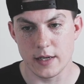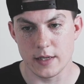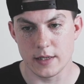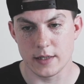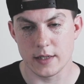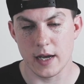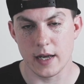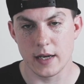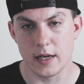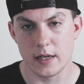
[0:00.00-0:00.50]

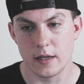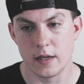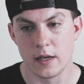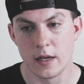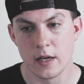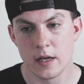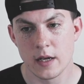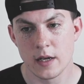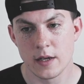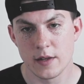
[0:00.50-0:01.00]
decided
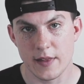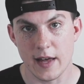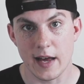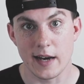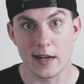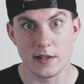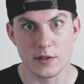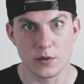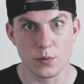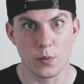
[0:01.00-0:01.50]

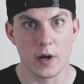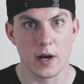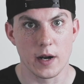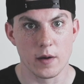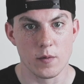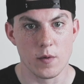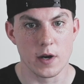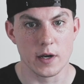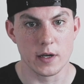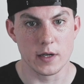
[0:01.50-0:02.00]
that is what I
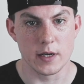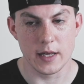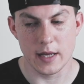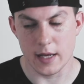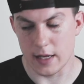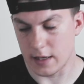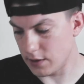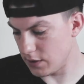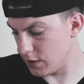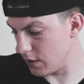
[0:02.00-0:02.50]
wanted to get.